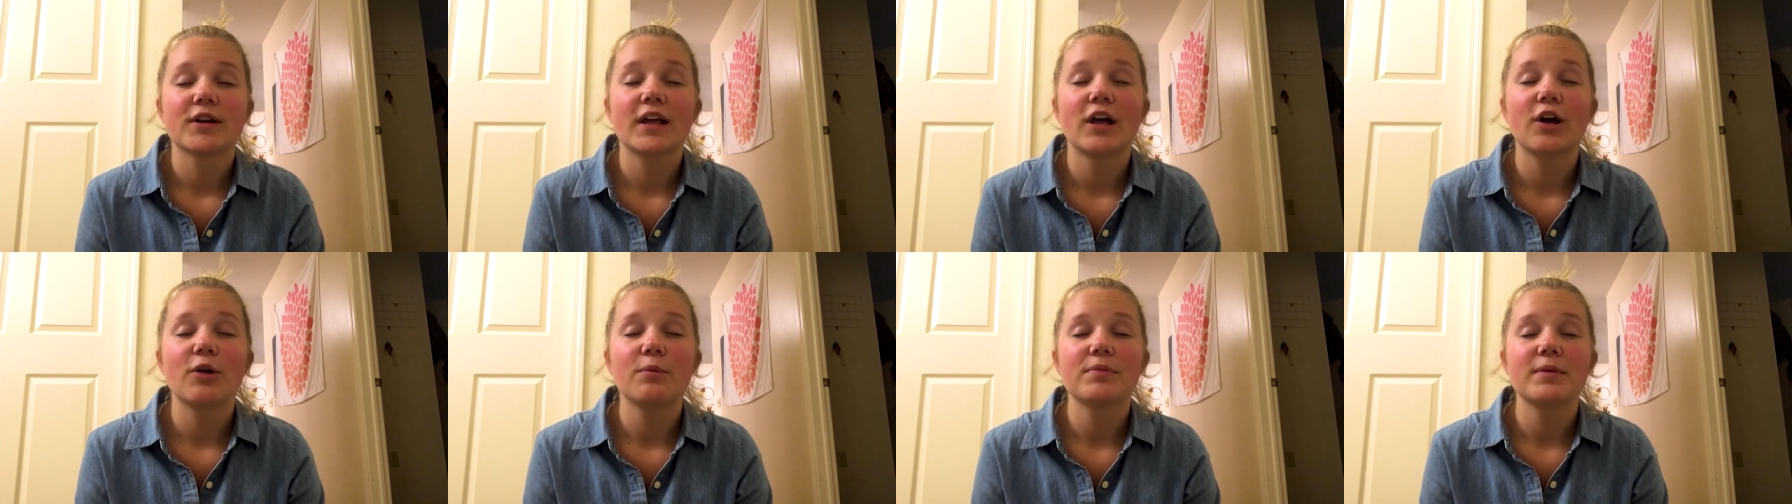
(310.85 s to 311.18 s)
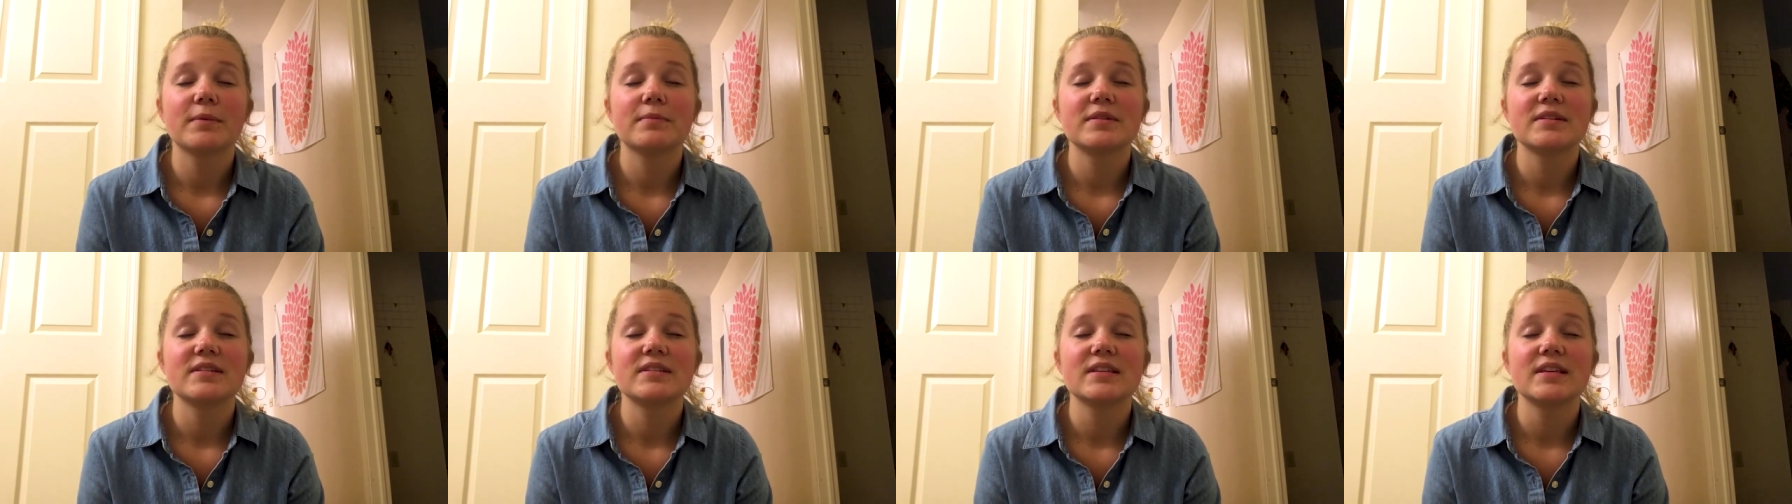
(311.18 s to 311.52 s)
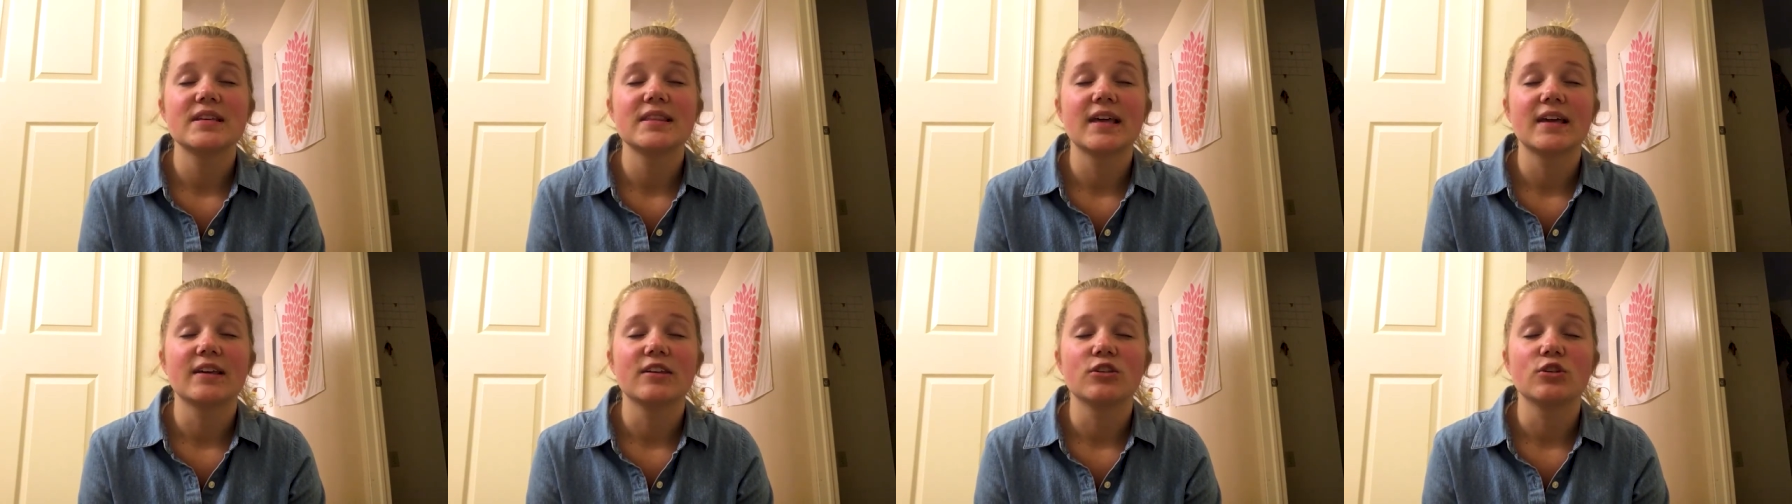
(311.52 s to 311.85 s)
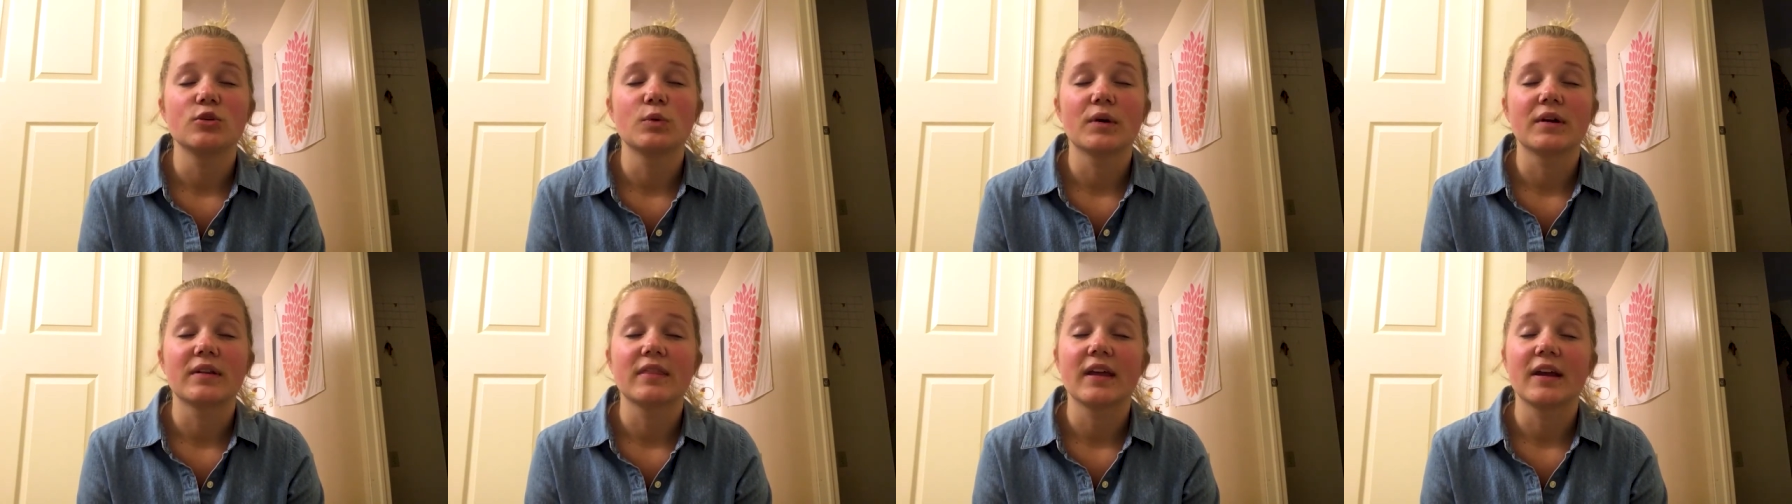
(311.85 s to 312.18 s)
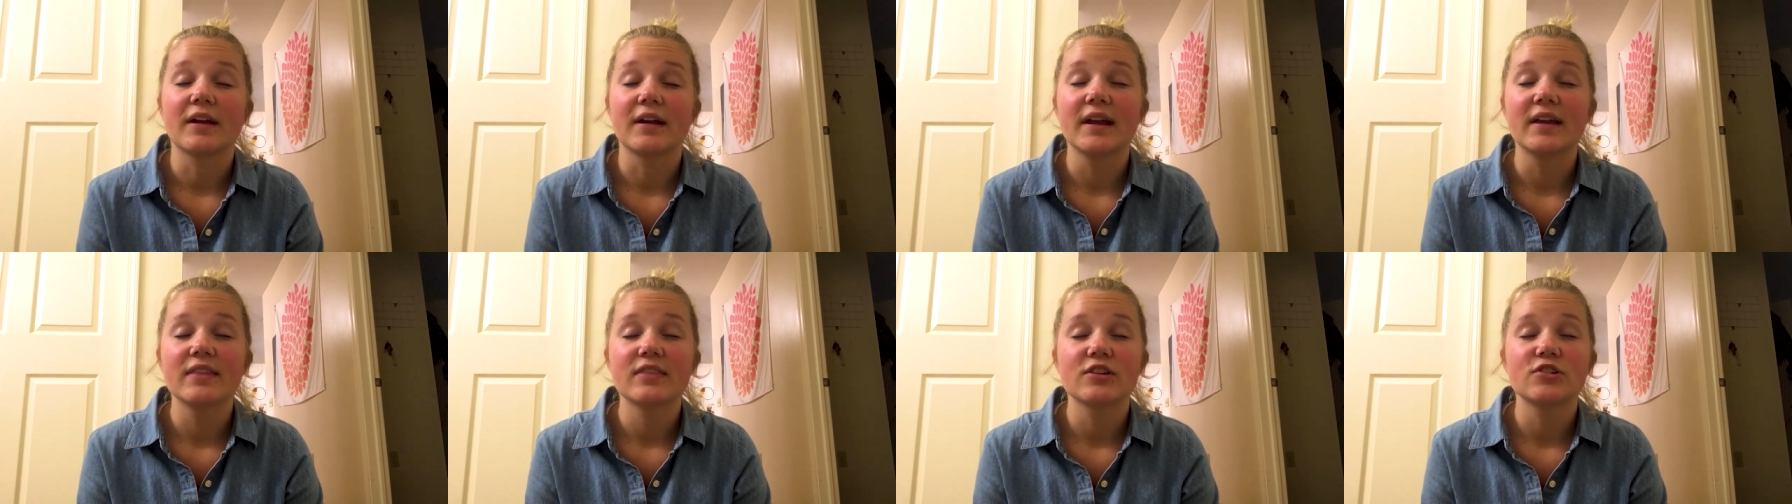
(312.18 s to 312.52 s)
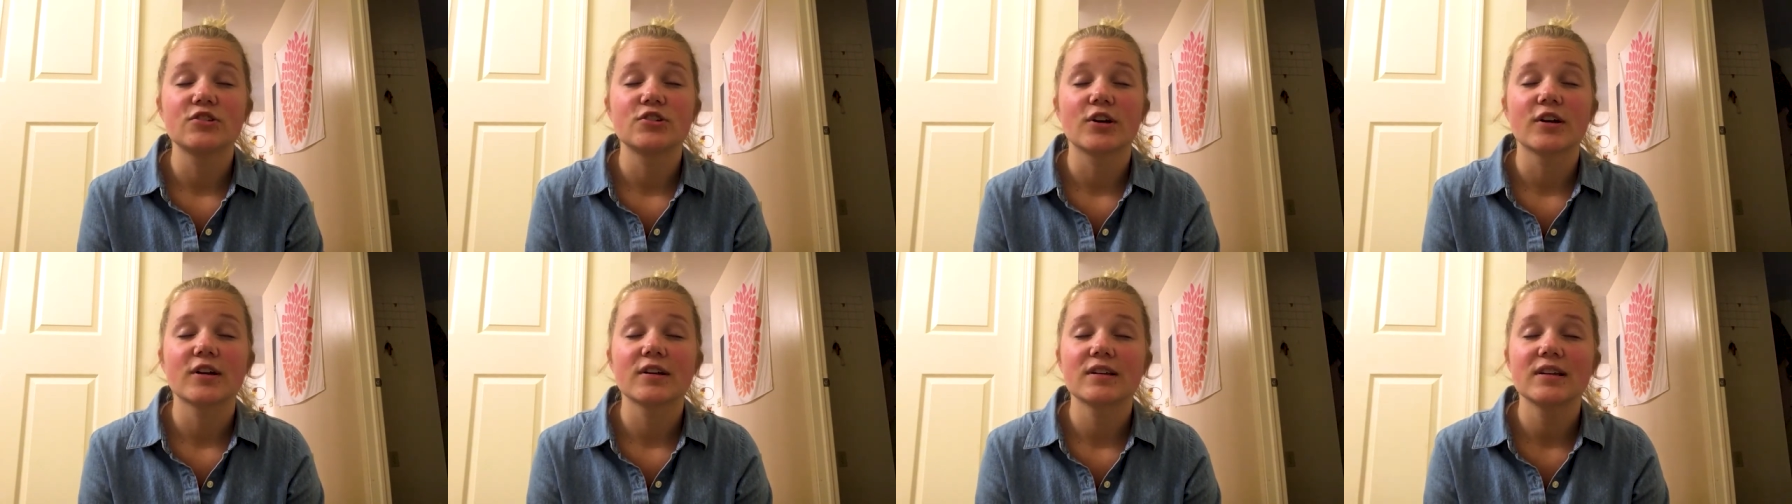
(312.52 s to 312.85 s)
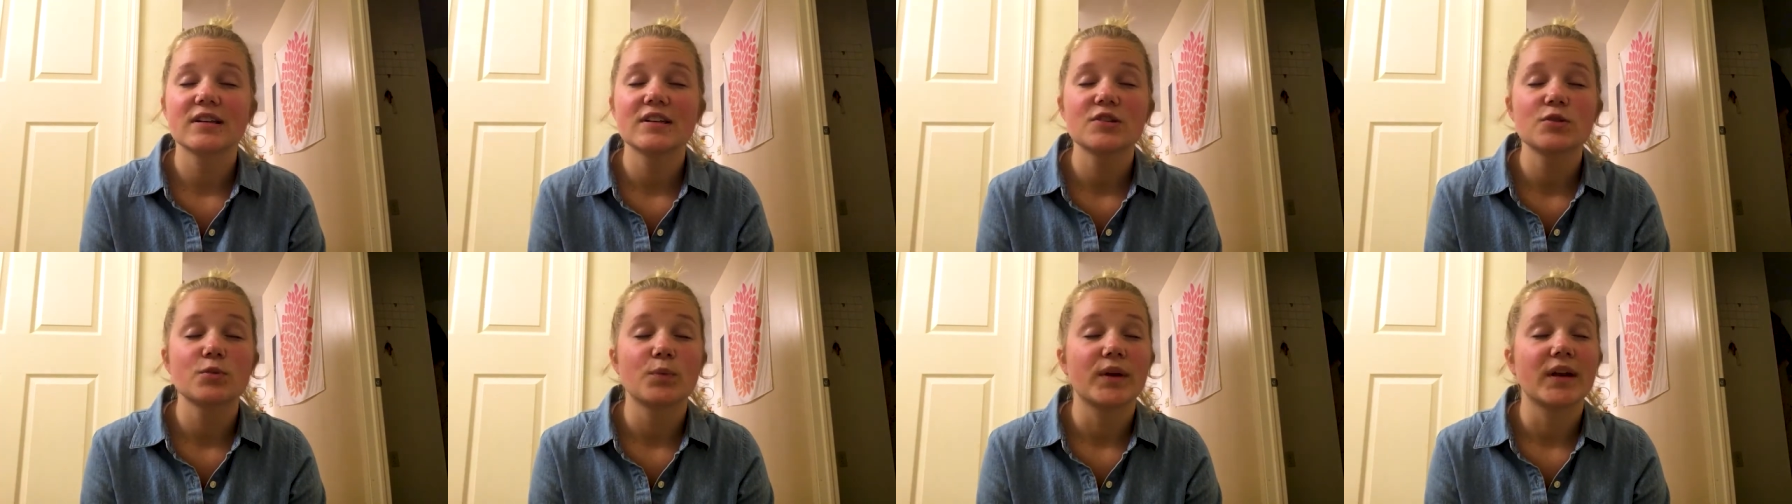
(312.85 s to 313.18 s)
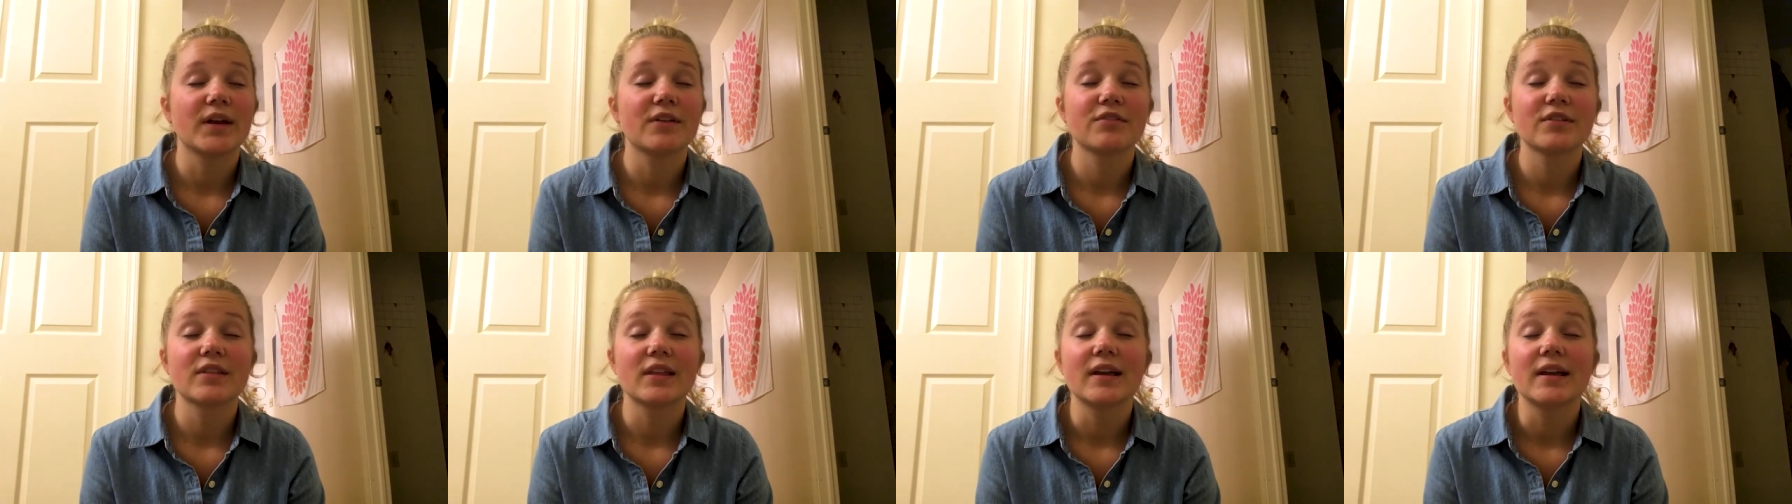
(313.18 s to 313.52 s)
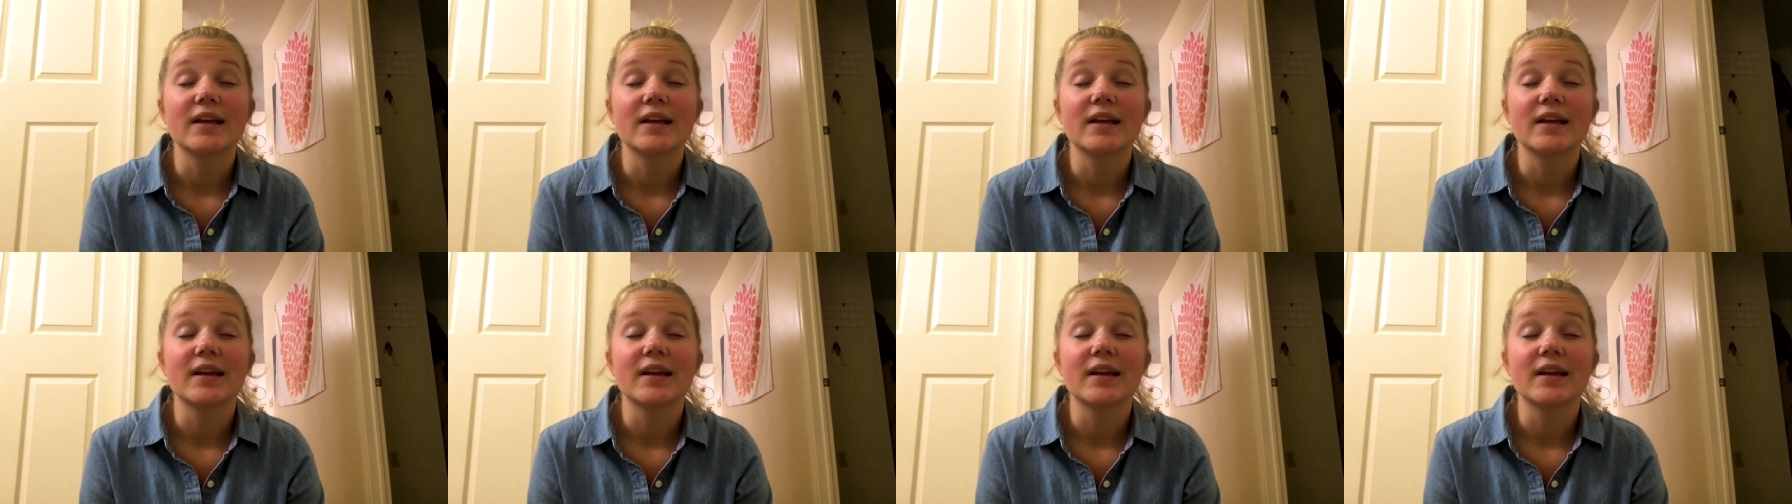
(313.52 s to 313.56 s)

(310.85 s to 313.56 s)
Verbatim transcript: help them to see that you are there in the darkness whenever they